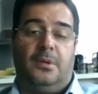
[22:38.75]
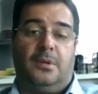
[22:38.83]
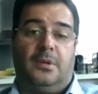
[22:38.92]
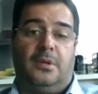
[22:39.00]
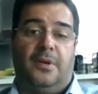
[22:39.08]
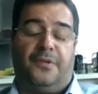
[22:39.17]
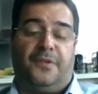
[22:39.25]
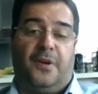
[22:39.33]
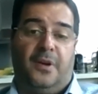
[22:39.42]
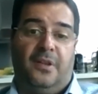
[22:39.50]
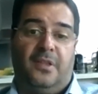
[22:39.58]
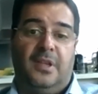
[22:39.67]
The
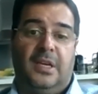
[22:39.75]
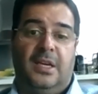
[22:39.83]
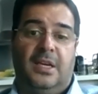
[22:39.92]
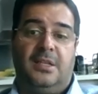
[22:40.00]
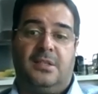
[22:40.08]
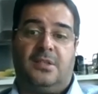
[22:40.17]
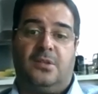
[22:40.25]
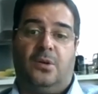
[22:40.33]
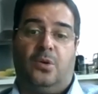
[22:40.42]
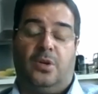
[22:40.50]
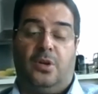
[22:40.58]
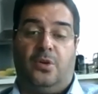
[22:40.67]
funny thing is,
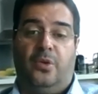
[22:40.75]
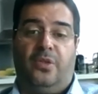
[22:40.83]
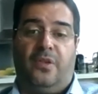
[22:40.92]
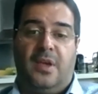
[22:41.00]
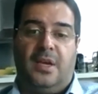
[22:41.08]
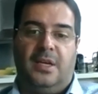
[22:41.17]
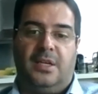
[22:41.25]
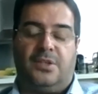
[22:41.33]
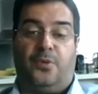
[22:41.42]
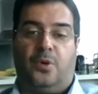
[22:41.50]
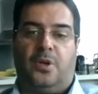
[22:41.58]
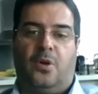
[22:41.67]
or the good thing is
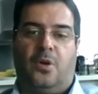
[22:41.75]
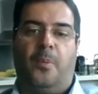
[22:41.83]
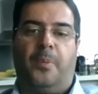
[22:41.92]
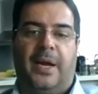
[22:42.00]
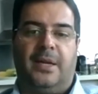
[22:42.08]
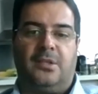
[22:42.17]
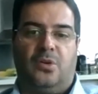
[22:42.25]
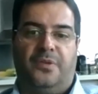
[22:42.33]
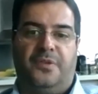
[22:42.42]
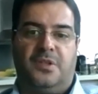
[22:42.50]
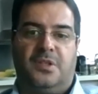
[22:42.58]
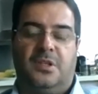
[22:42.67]
for the compliance
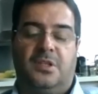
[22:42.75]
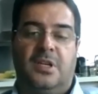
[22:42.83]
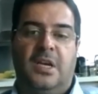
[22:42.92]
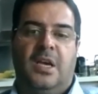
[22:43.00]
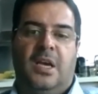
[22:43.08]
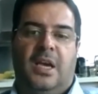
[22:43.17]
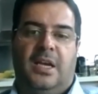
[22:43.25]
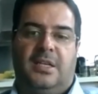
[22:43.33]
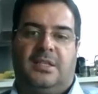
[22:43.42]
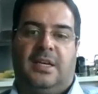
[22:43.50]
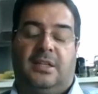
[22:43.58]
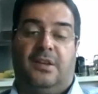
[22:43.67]
officers, is
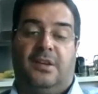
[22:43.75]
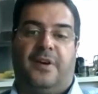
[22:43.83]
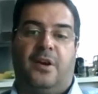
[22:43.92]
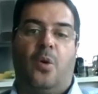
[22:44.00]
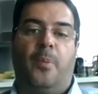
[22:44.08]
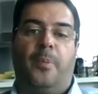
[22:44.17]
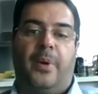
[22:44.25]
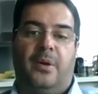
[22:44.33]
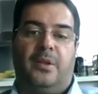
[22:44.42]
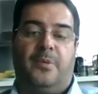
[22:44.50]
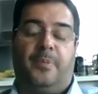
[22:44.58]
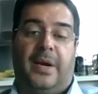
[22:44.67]
that if I compare
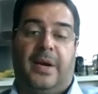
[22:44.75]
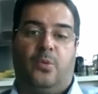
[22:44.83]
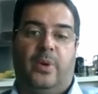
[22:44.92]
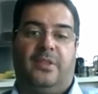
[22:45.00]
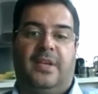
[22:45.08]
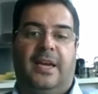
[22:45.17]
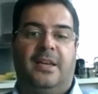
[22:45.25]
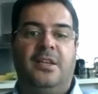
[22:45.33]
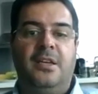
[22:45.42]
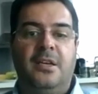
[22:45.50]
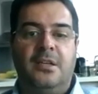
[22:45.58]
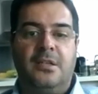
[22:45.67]
it back with 10
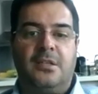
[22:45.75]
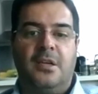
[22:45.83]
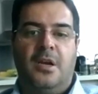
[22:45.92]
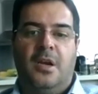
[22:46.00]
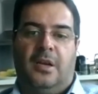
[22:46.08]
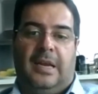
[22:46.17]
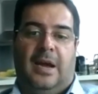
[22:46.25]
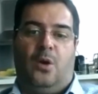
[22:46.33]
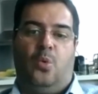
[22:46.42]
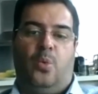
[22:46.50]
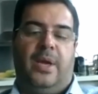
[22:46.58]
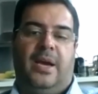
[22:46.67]
years, now
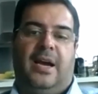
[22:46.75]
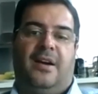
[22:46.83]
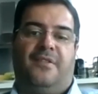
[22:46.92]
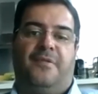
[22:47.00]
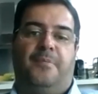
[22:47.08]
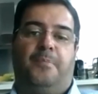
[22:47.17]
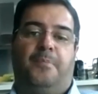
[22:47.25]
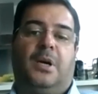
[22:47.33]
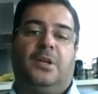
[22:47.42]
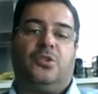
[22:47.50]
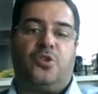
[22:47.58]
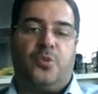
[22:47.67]
we have
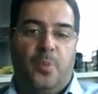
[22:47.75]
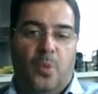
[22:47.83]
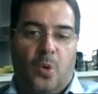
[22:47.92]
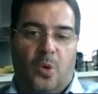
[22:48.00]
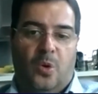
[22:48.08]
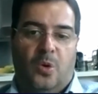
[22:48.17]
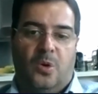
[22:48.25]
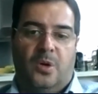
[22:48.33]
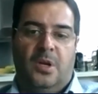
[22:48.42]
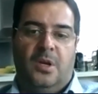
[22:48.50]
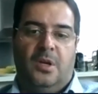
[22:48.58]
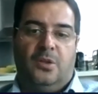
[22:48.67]
much more
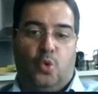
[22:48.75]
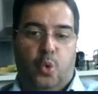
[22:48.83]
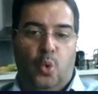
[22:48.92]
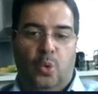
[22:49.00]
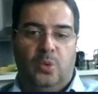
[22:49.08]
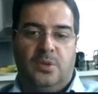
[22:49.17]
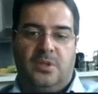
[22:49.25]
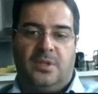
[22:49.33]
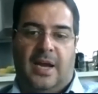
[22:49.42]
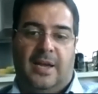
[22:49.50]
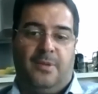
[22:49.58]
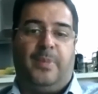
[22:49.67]
tools
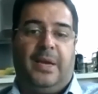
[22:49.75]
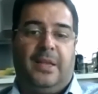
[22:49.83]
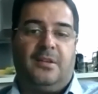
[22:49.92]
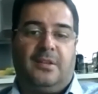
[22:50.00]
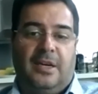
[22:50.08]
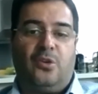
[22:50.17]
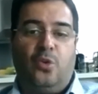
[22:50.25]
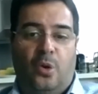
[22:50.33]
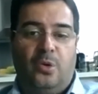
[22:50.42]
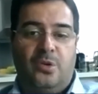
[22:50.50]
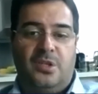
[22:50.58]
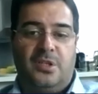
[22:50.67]
and better
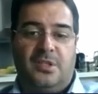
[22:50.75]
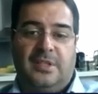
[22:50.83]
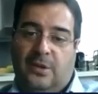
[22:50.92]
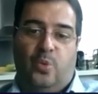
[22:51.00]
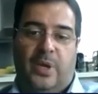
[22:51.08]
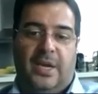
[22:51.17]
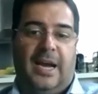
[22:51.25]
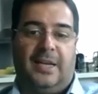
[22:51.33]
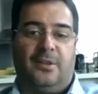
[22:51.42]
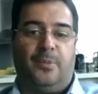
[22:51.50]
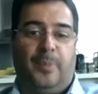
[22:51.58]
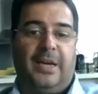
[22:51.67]
technologies than we
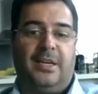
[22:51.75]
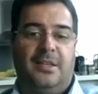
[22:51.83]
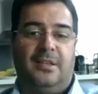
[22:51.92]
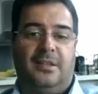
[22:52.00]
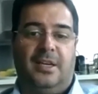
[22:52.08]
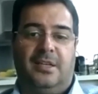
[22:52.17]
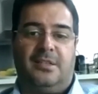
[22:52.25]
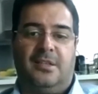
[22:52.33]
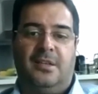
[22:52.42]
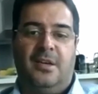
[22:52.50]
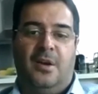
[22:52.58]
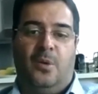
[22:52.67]
had back in the
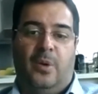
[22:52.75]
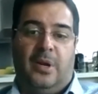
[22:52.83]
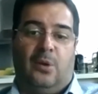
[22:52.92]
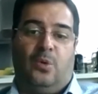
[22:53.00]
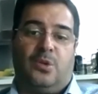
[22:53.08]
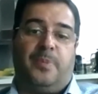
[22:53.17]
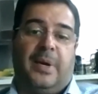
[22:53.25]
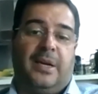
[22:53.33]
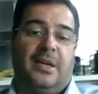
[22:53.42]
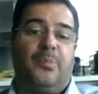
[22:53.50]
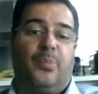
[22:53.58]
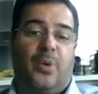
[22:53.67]
days. When I was back
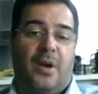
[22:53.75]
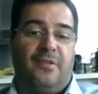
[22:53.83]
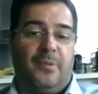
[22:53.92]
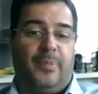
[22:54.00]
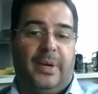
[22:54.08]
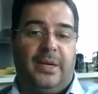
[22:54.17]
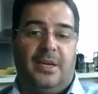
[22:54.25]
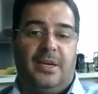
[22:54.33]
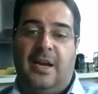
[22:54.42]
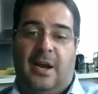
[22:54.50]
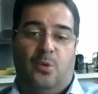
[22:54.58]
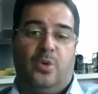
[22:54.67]
in private banking,
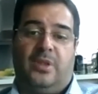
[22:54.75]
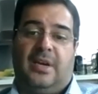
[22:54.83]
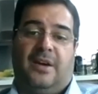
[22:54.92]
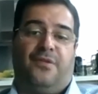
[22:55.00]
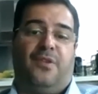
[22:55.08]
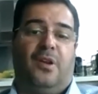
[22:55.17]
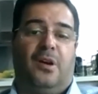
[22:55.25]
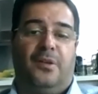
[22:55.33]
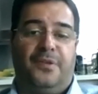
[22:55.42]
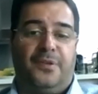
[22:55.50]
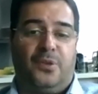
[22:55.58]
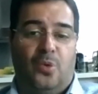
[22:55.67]
I would have
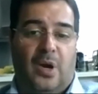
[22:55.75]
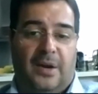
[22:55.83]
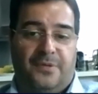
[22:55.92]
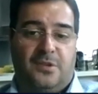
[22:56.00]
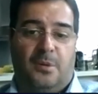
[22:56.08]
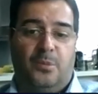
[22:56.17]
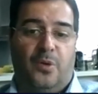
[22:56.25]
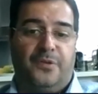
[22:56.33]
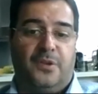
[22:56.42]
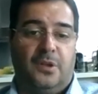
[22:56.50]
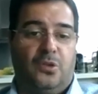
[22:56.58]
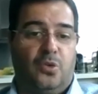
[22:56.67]
loved to have some of
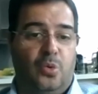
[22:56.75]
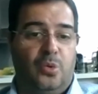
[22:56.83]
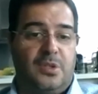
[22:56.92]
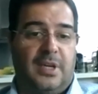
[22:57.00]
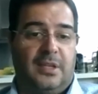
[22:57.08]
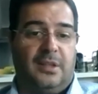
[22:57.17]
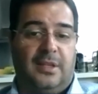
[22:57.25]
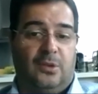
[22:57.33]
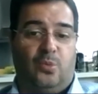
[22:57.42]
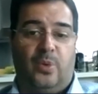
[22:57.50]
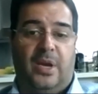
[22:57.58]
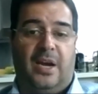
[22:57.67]
the tools that
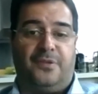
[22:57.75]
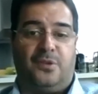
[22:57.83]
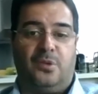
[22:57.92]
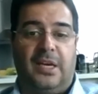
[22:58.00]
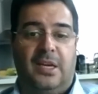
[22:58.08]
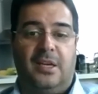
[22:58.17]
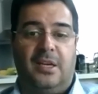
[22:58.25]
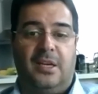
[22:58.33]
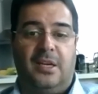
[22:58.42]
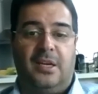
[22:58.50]
we have today.